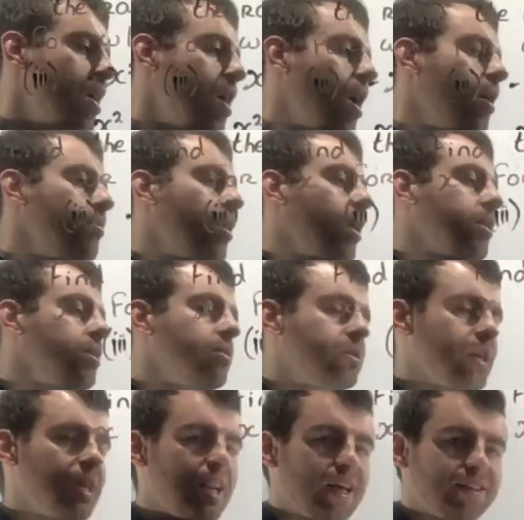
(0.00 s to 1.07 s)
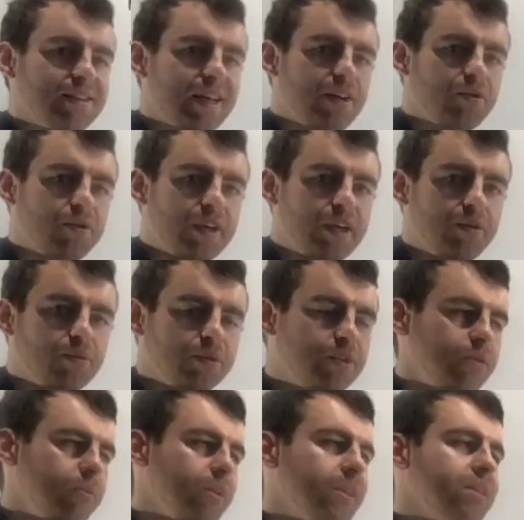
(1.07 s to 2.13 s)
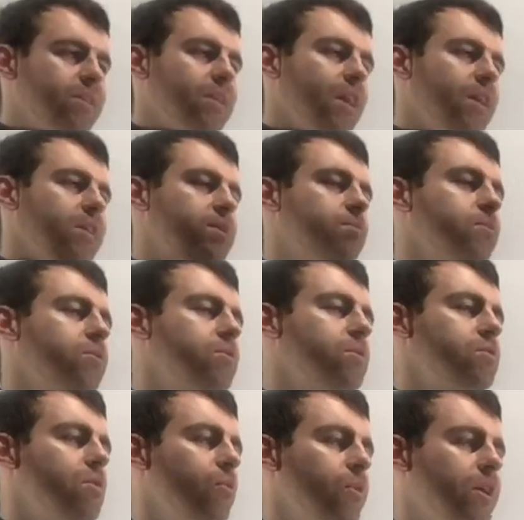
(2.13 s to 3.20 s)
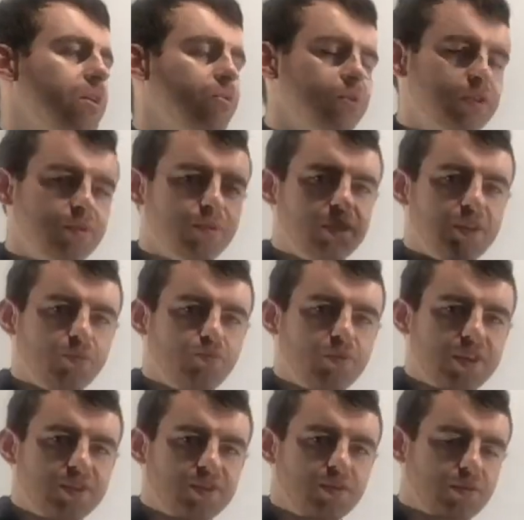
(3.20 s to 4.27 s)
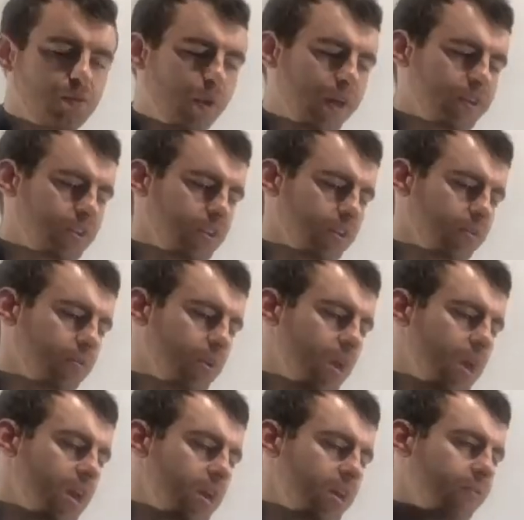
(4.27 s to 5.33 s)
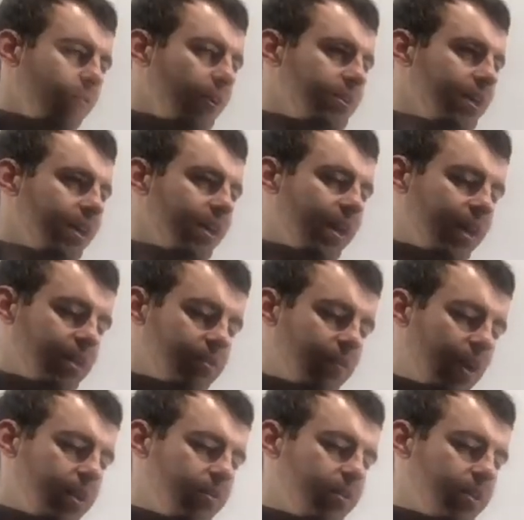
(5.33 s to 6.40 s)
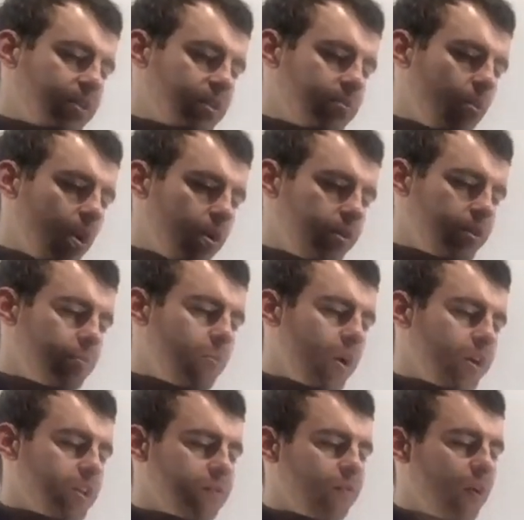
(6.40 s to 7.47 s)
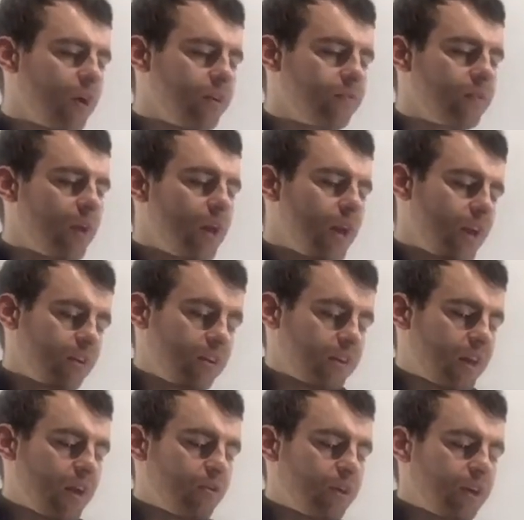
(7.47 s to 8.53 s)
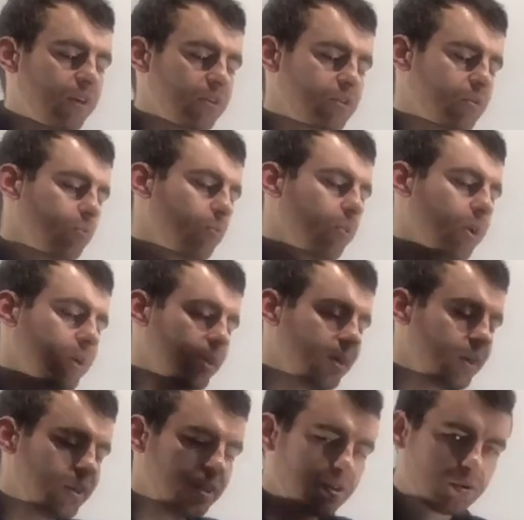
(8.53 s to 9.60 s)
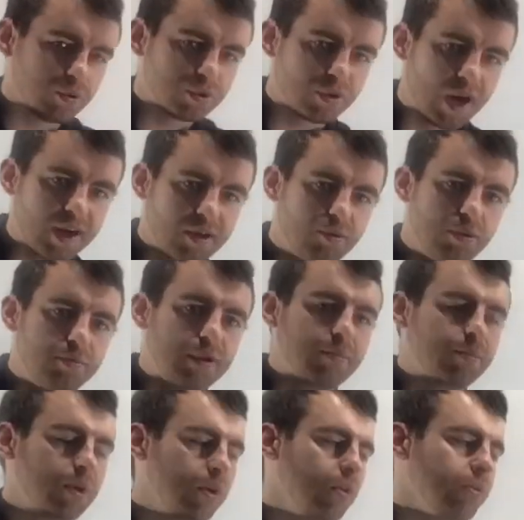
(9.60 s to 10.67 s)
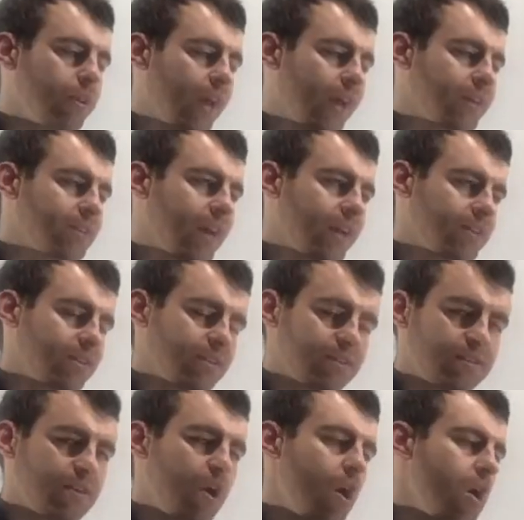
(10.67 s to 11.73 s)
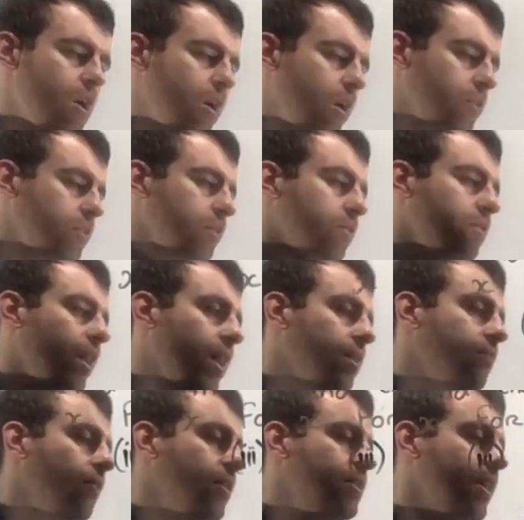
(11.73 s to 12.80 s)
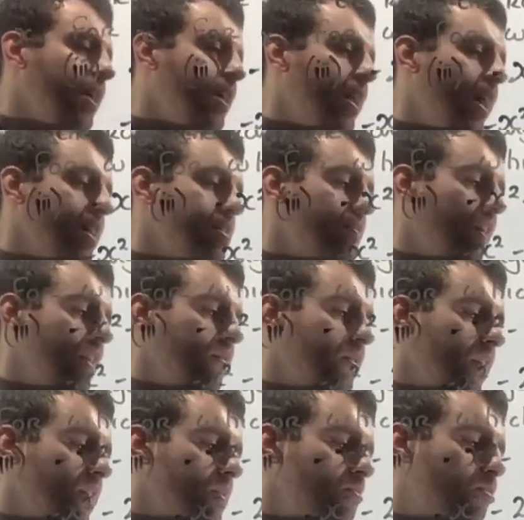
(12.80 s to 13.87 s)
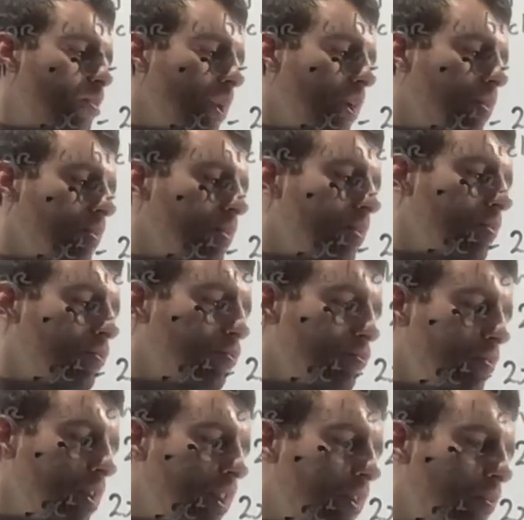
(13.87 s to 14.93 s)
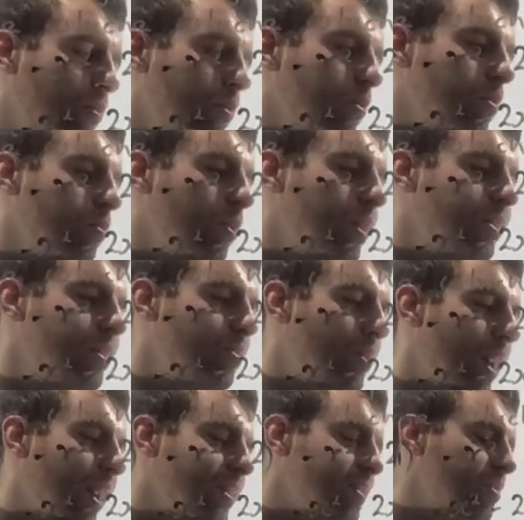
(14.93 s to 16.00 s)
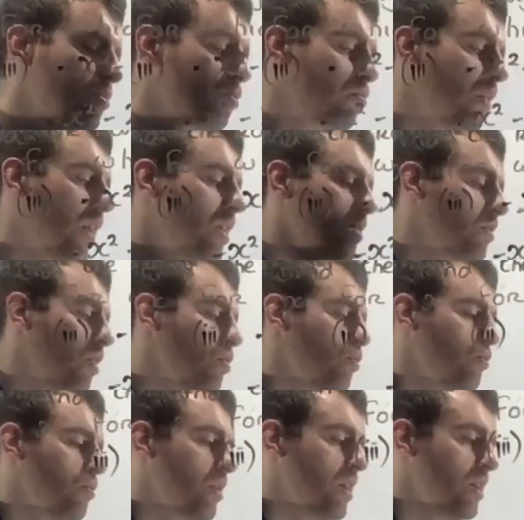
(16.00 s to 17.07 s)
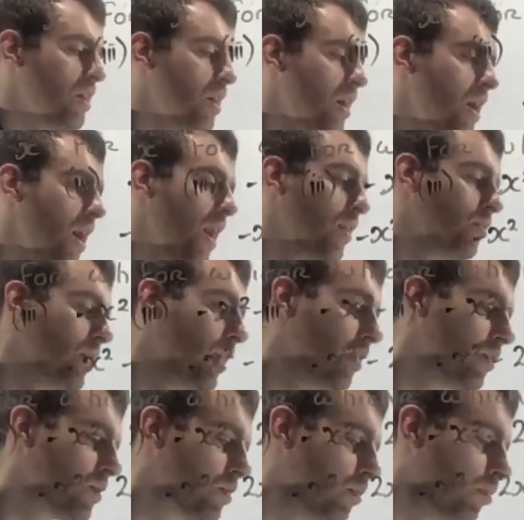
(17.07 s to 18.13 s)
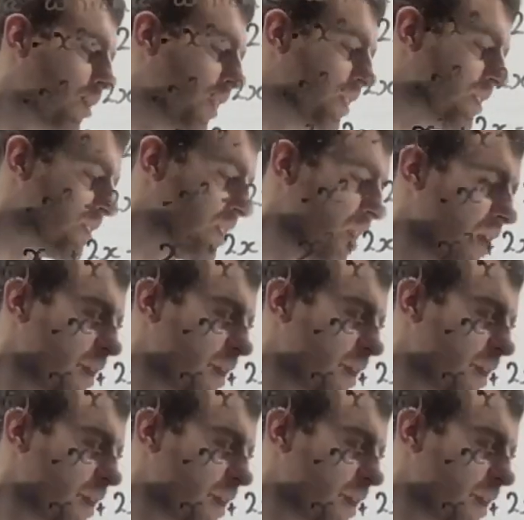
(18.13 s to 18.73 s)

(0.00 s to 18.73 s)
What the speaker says: I'm not using less than or equal to in this case because there's no equal to in the original question. If I take an x value that's smaller than minus 5, like out here somewhere, clearly the quadratic will be below the x-axis. On the other hand, if I take an x value that is bigger than 3, or in other words, when x is greater than 3, out here someplace,